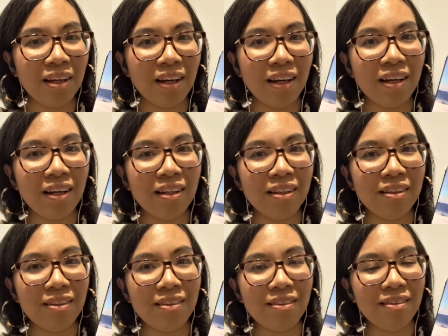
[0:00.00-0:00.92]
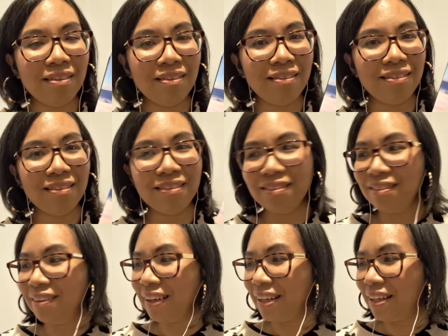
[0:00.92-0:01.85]
And
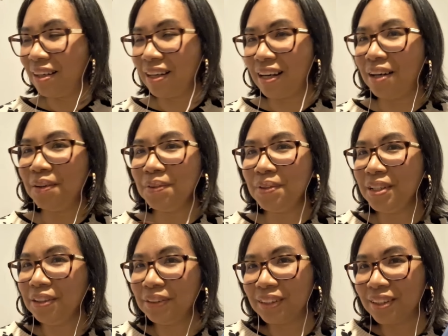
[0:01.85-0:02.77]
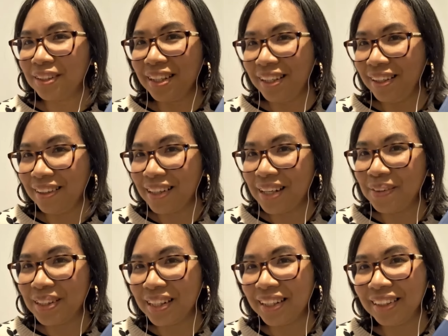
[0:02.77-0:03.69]
like, how do you study
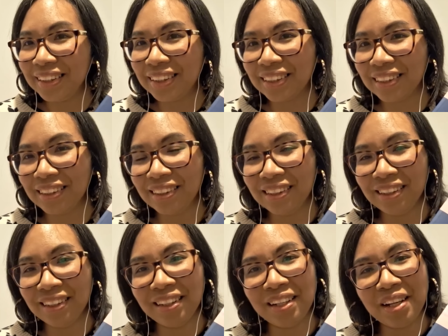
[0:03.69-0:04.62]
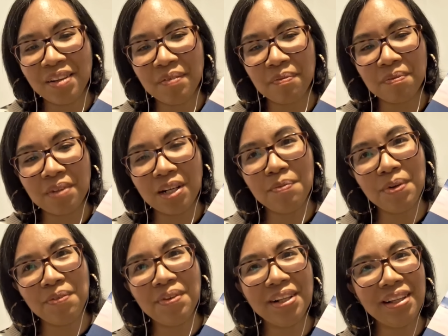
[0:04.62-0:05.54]
nowadays? I'd
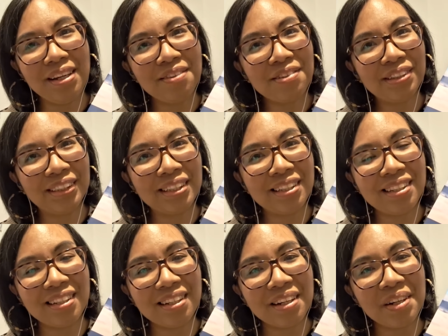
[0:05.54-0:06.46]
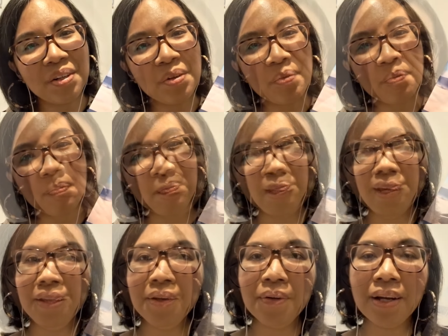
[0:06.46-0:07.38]
be really interested to know.
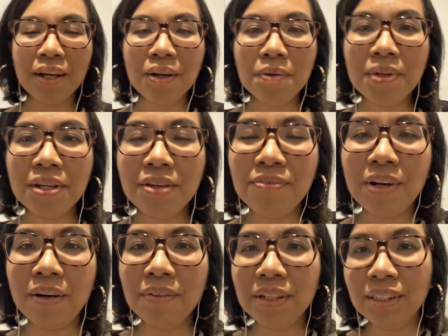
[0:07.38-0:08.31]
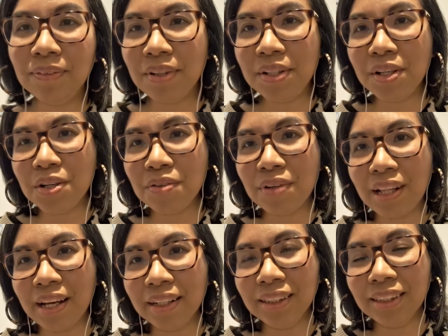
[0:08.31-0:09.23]
Anyway, I hope that you found this video
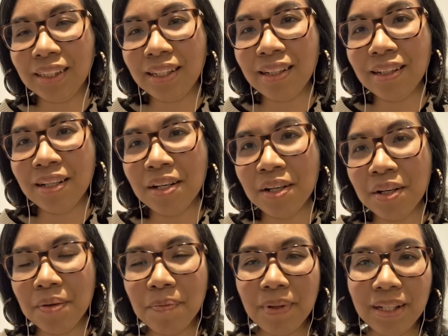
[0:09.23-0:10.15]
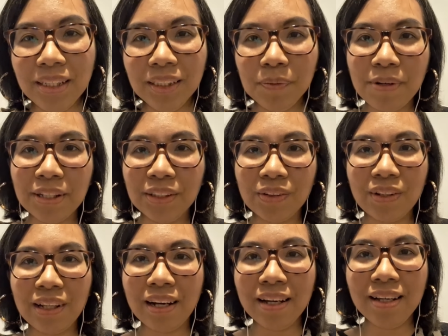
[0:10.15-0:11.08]
relaxing. Please press on
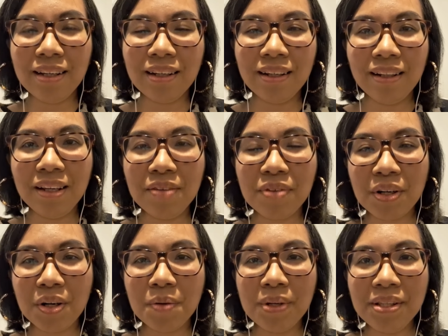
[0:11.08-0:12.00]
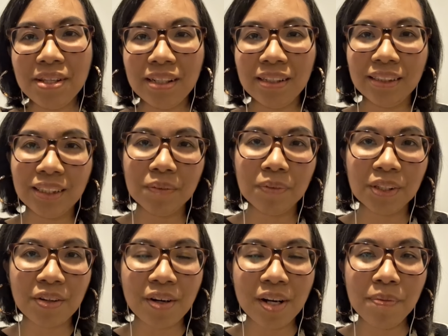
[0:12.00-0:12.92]
like, leave a comment and
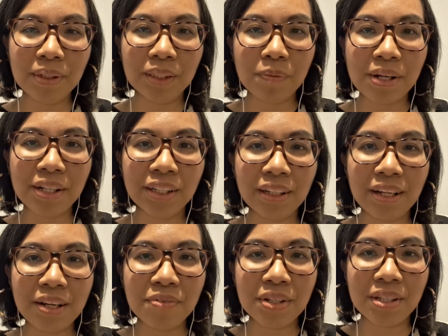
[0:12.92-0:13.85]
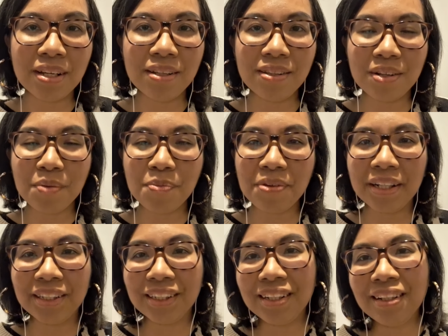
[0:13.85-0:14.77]
subscribe, especially if you did, no
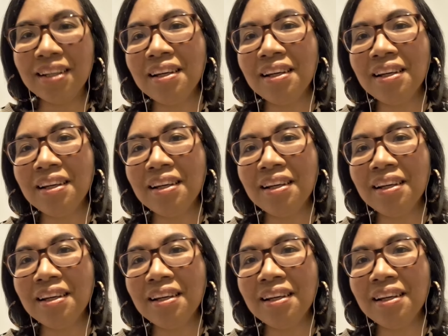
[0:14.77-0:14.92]
pressure.